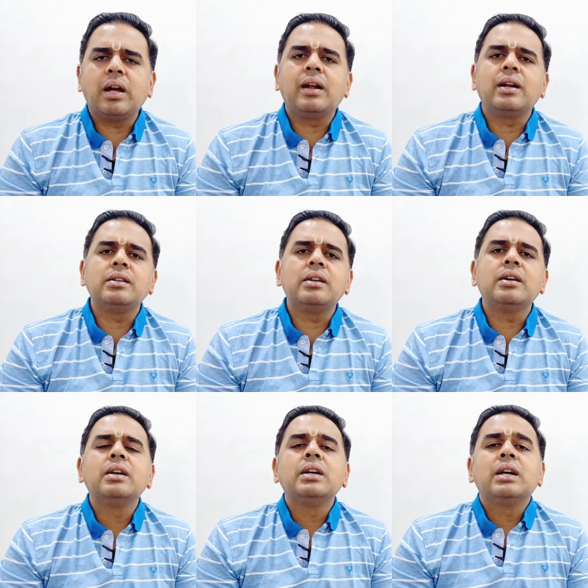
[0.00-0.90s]
and
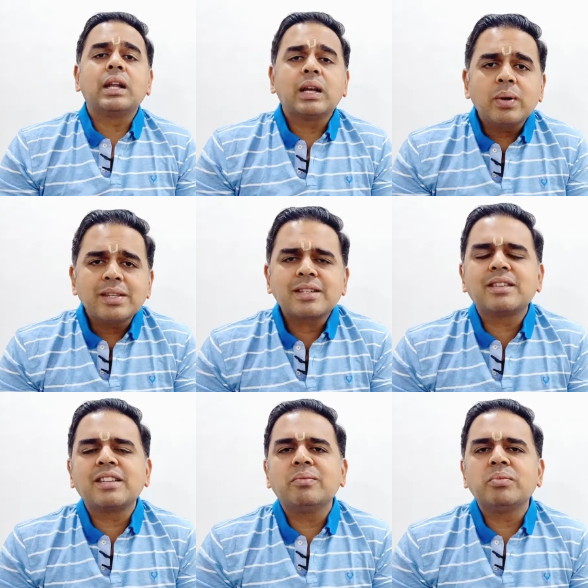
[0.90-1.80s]
requests
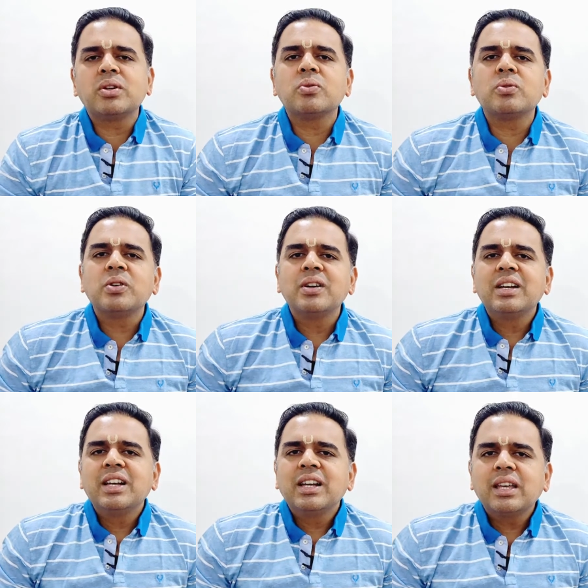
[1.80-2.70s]
him to
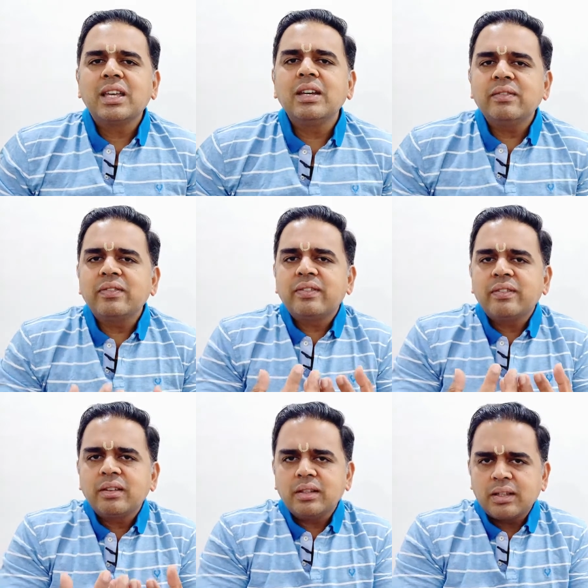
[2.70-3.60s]
give
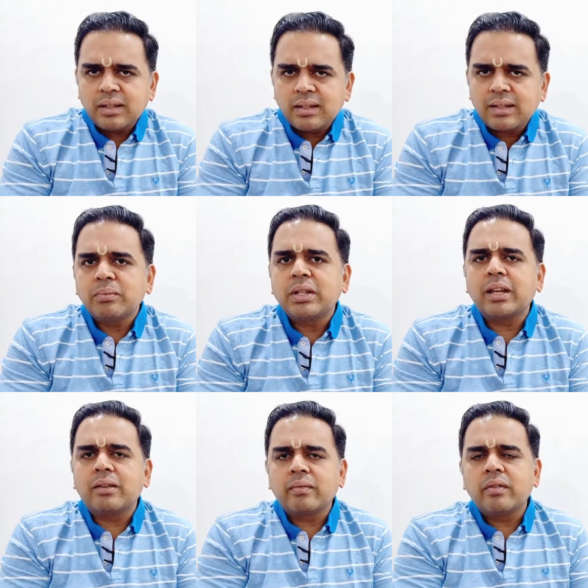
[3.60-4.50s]

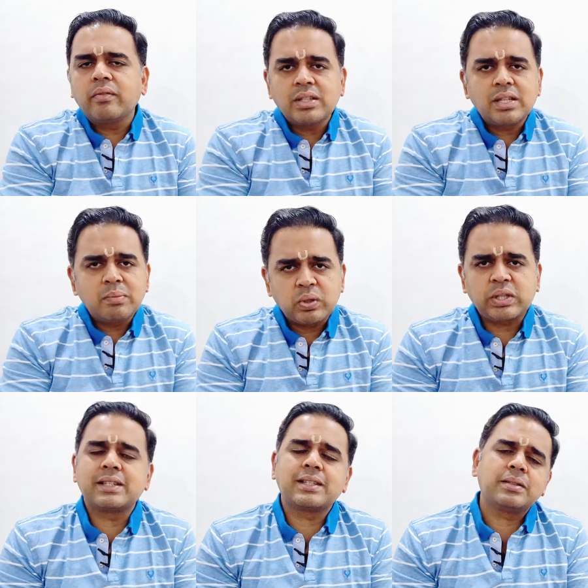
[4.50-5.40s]
something which he
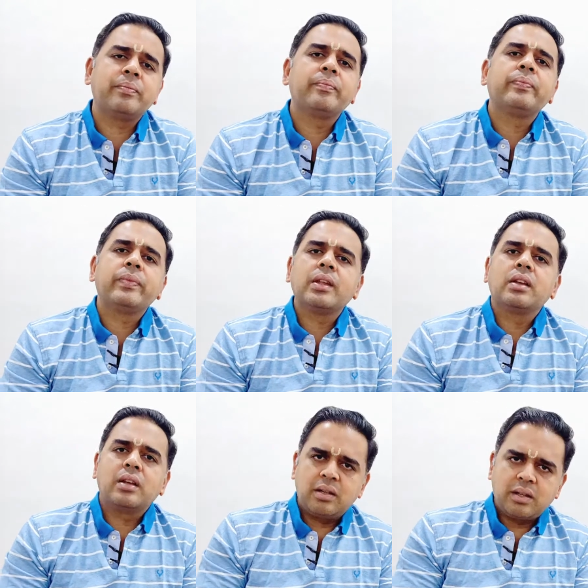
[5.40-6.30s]
possessed
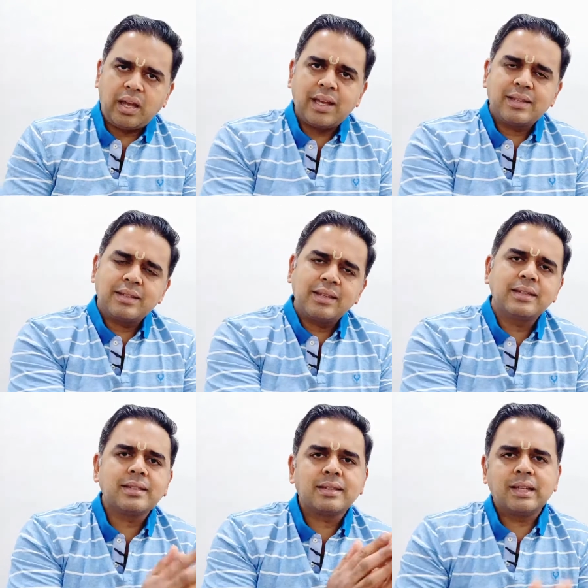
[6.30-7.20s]
as his
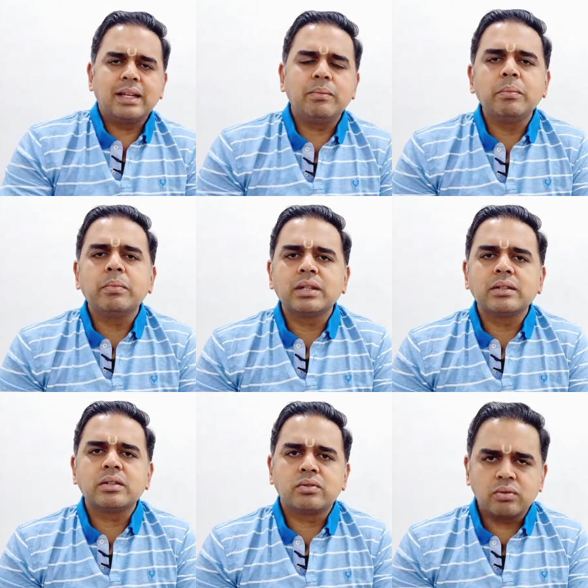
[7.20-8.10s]

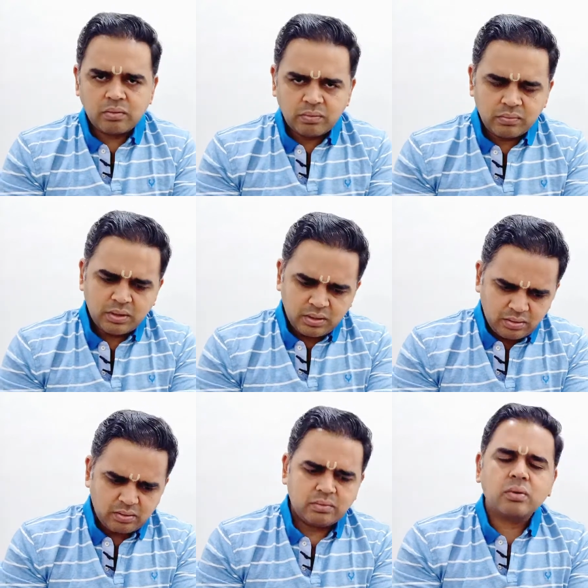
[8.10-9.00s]
remembrance. So
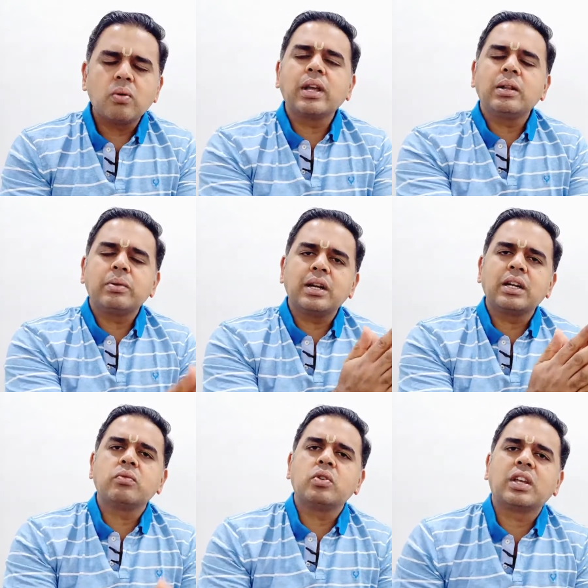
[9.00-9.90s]
Kongil
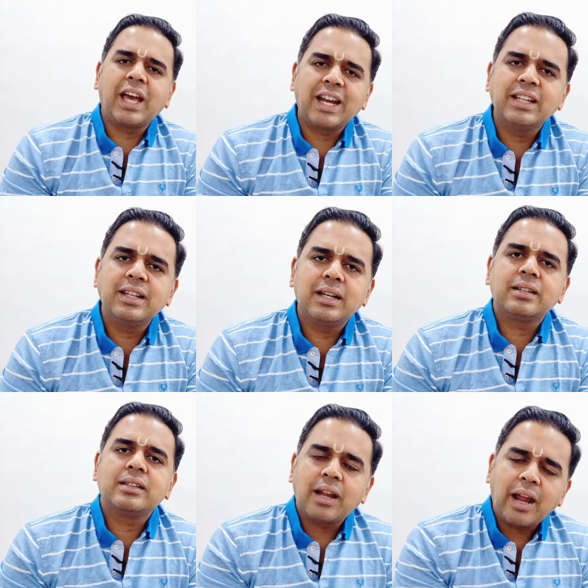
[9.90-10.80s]
Piratti would carry that
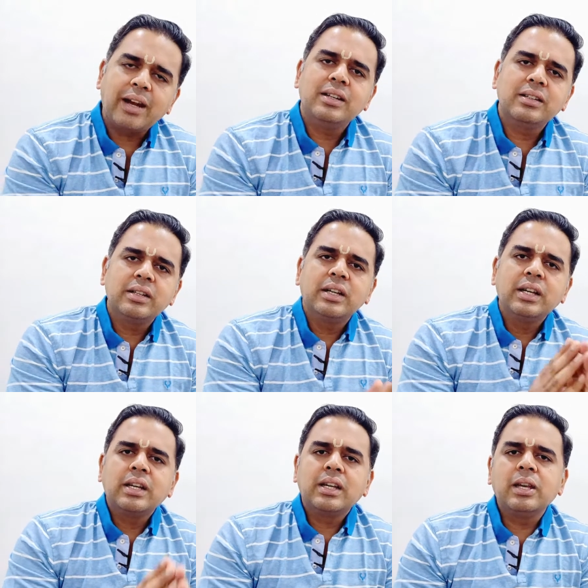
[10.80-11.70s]
and
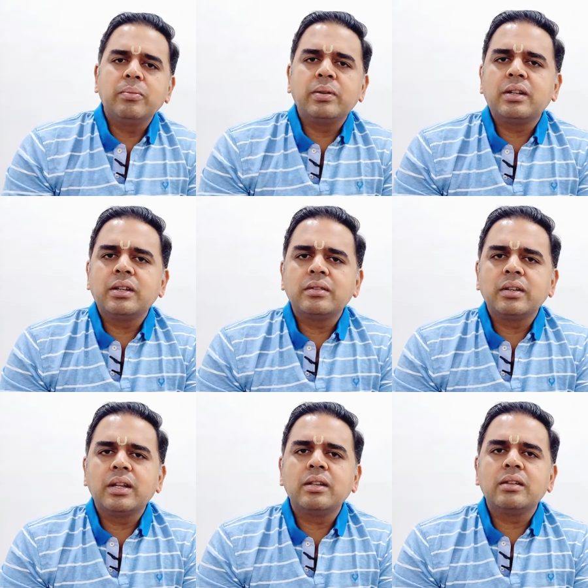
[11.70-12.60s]
keep it
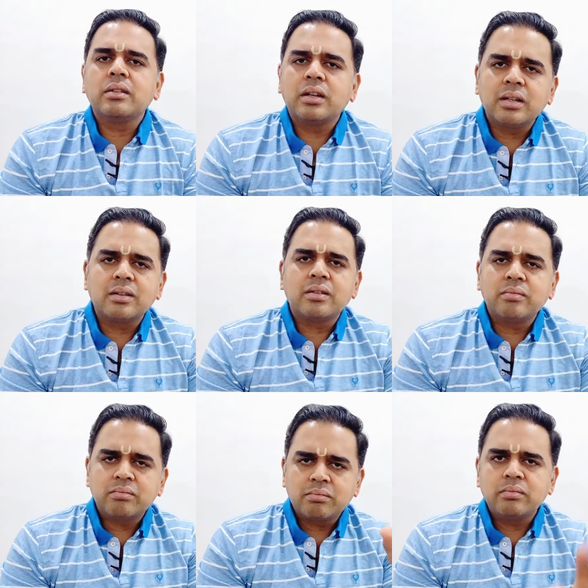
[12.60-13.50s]
in her
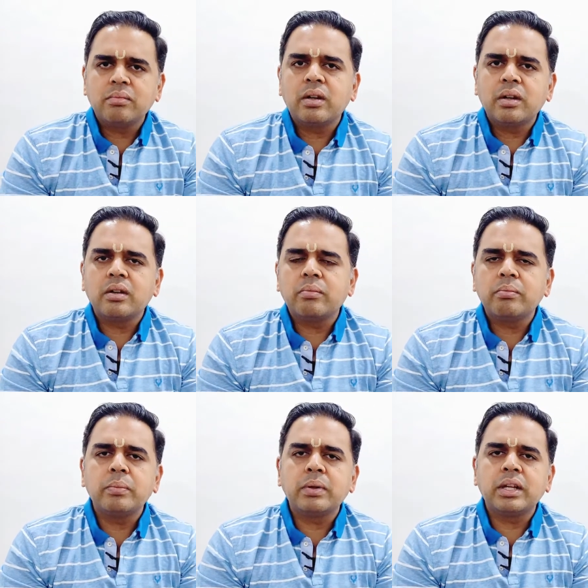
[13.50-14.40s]

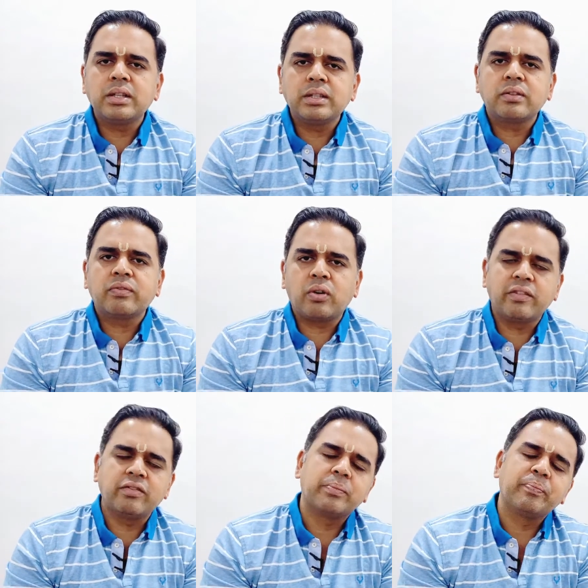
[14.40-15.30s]
memories
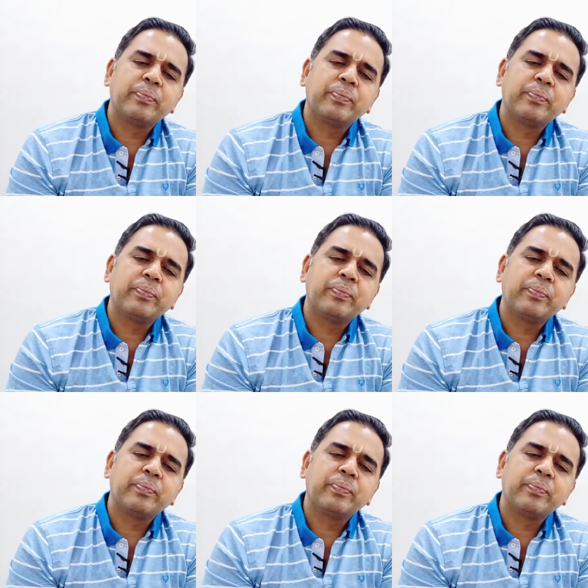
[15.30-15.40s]
forever.